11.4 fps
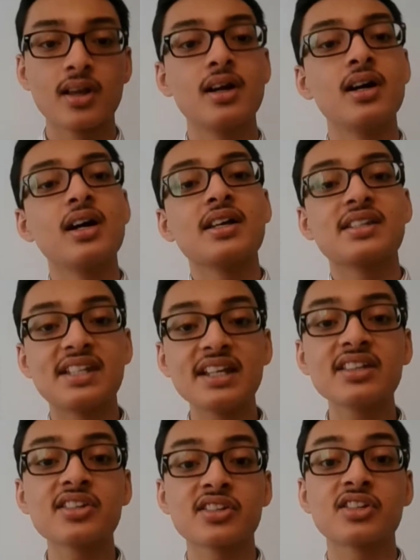Seeing this
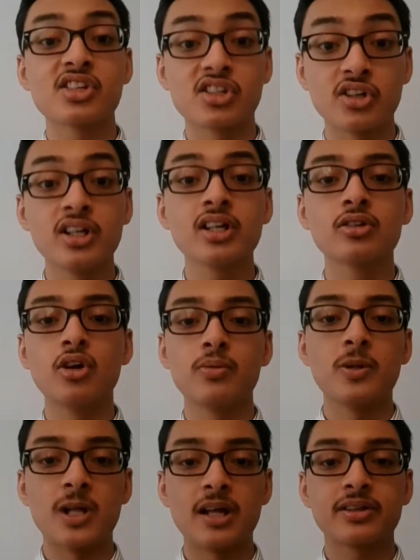concerning global
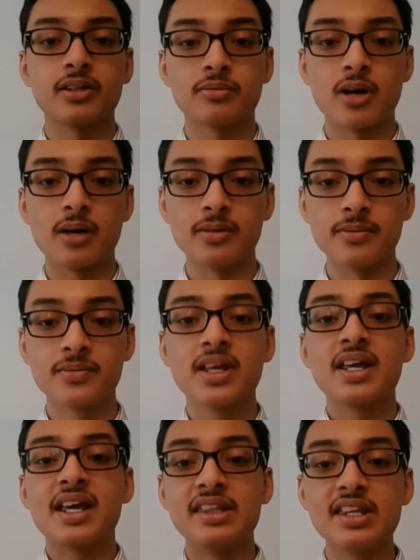healthcare problem,
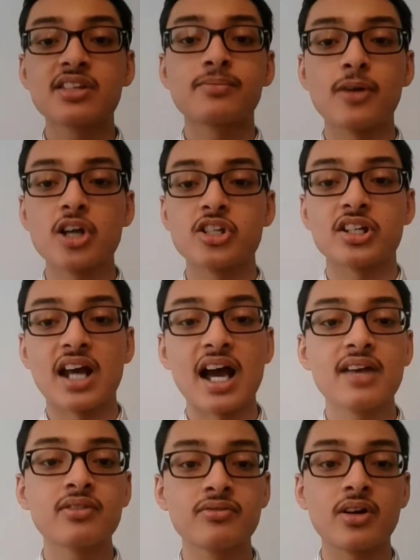in this project I have
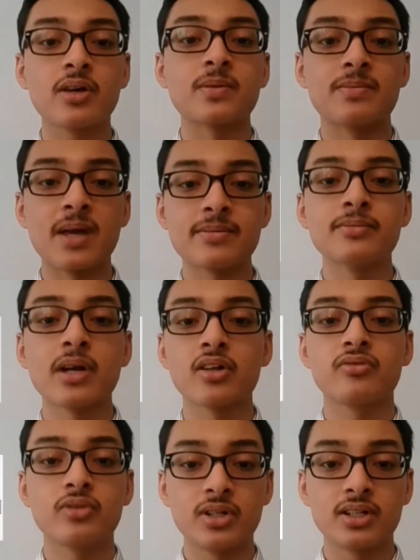developed a paper
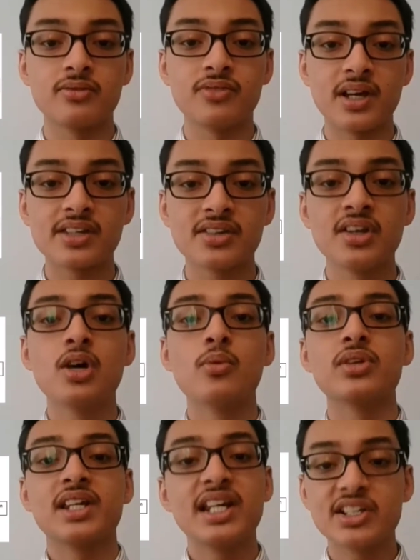microfluidic device with
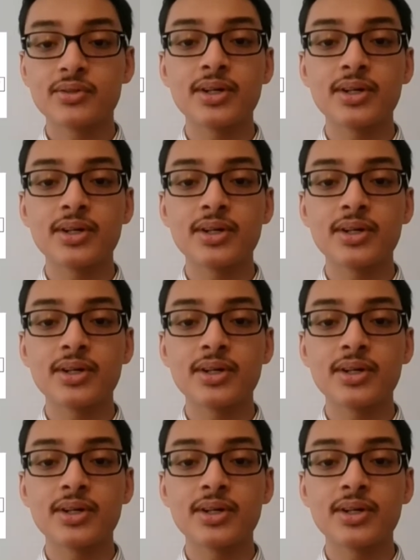integrated